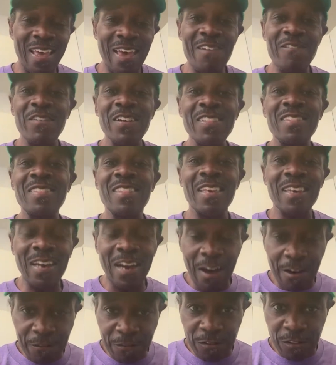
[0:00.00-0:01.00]
everything
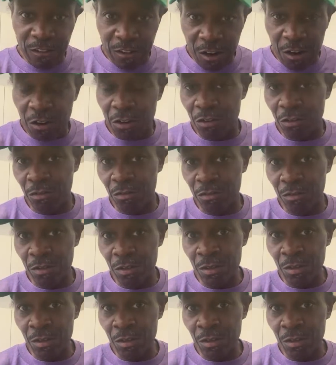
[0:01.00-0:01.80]
I've learned